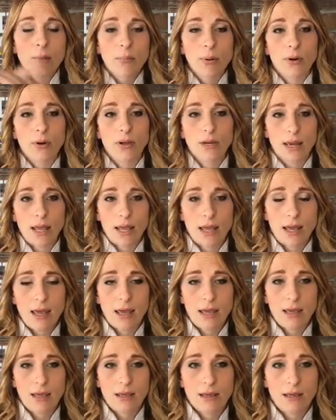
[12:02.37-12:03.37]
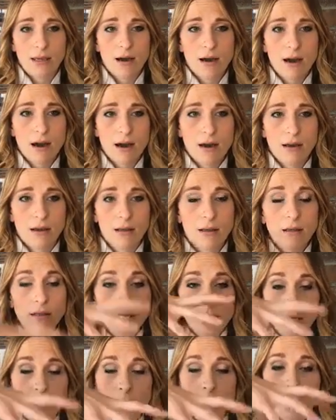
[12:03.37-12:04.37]
put a
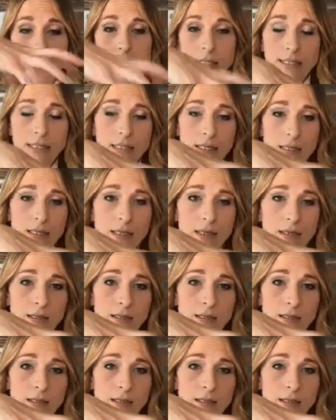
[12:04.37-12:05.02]
clear plastic